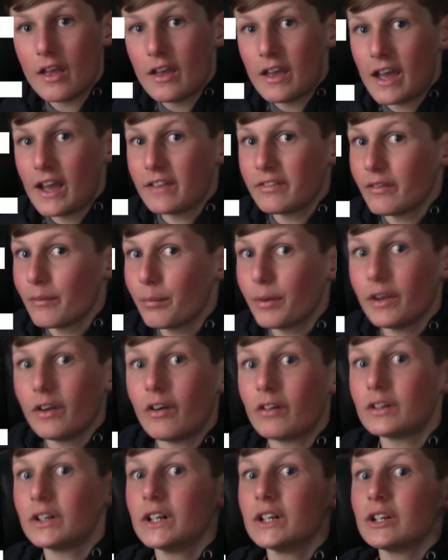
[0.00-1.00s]
hasn't been
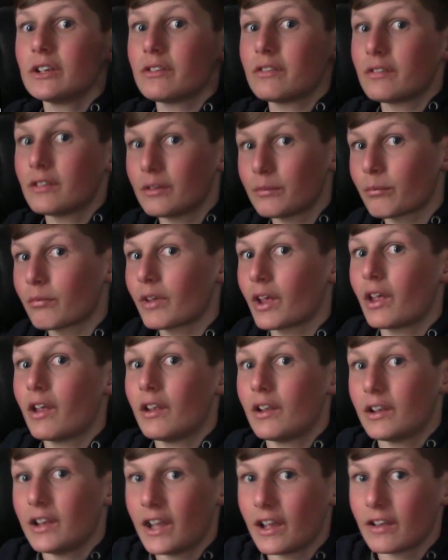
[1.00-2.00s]
awesome,
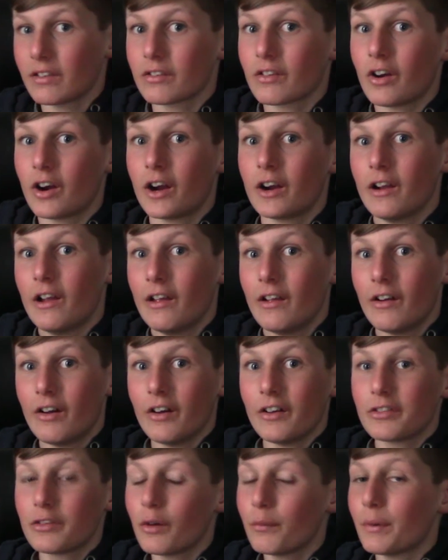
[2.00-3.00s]
NASCAR.
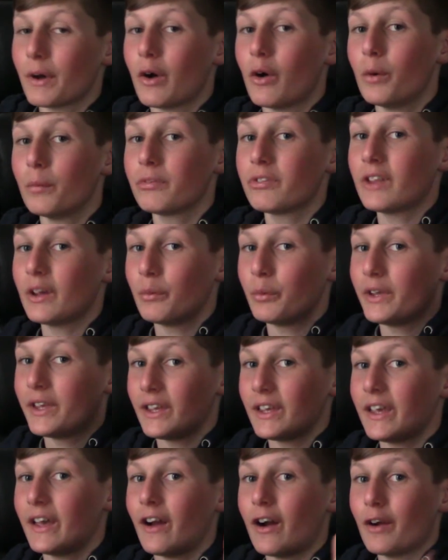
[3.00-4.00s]
Let's hope at Homestead we
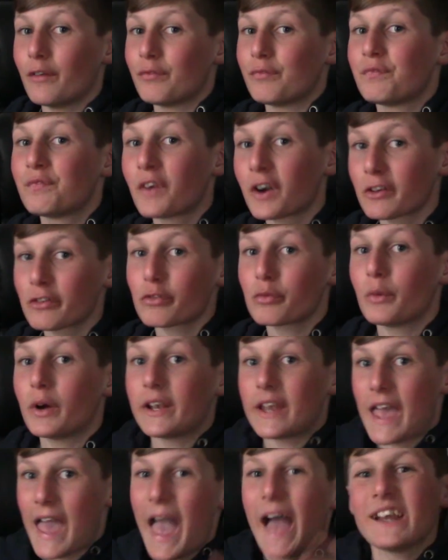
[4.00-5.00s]
can get our first
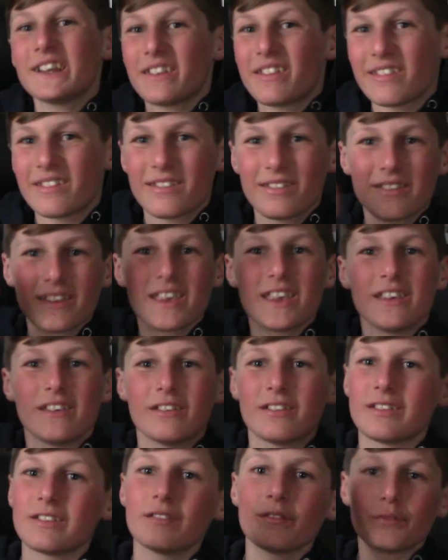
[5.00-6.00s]
one out of the
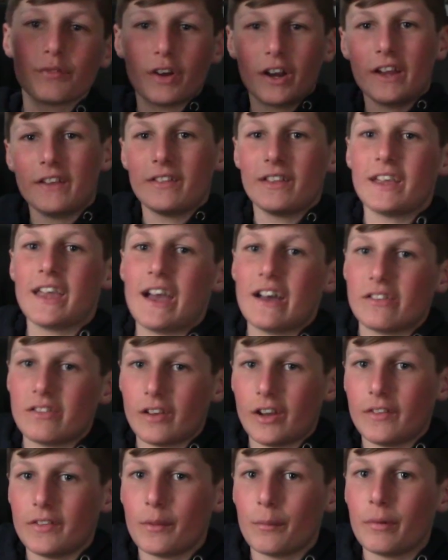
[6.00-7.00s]
seas for hit the gas
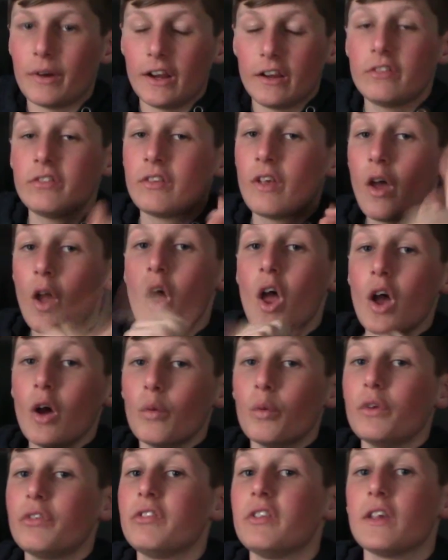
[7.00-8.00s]
and hit the brakes.
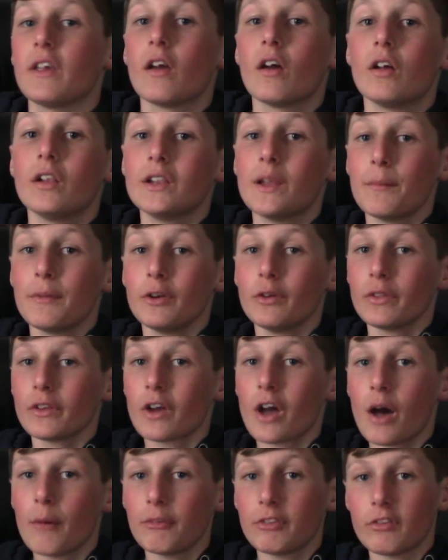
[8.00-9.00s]
We'll see. Let me know in the
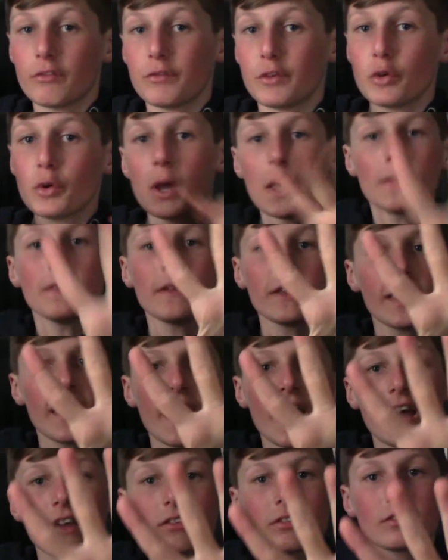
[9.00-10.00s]
comments if you're hitting the
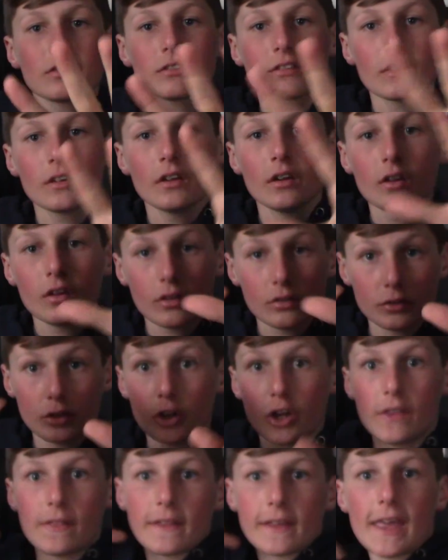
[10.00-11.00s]
gas or
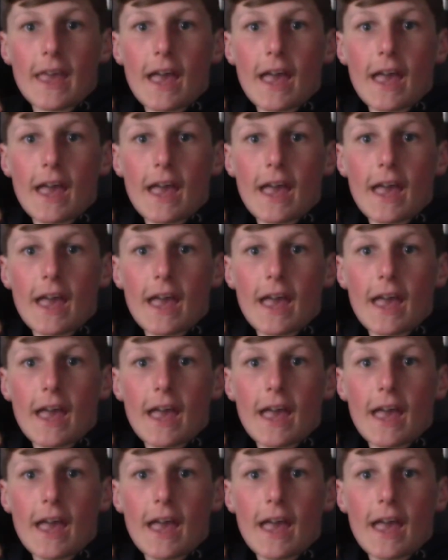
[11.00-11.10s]
you're hitting the